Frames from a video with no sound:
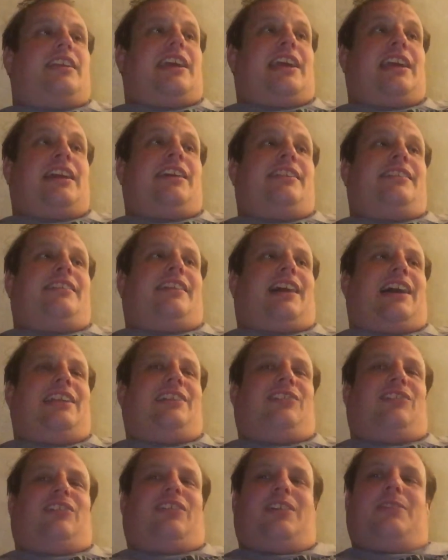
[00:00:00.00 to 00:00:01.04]
And I
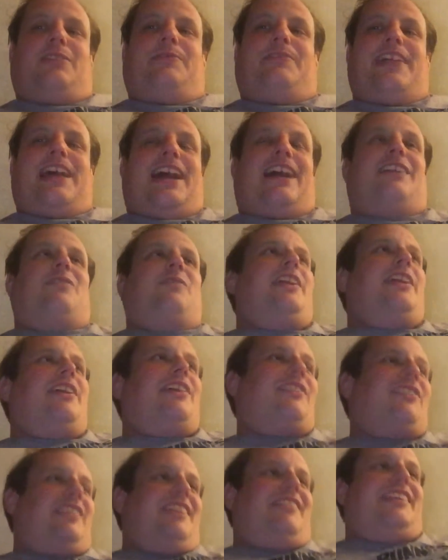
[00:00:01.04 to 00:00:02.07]
love that we
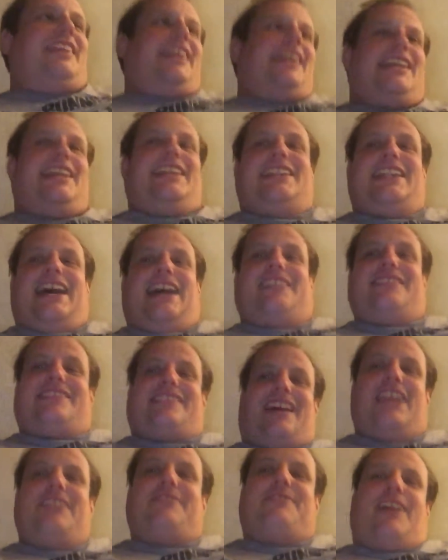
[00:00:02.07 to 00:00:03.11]
are living in that
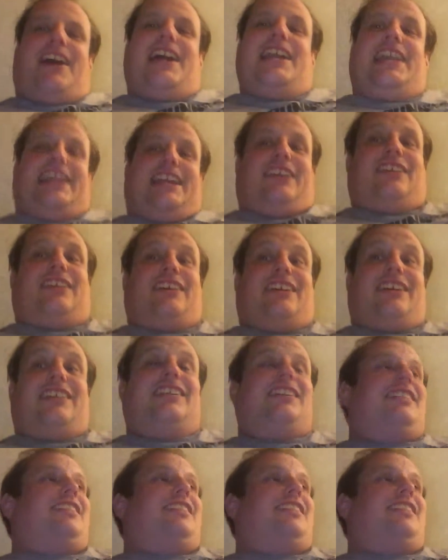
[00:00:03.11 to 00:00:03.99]
sci-fi era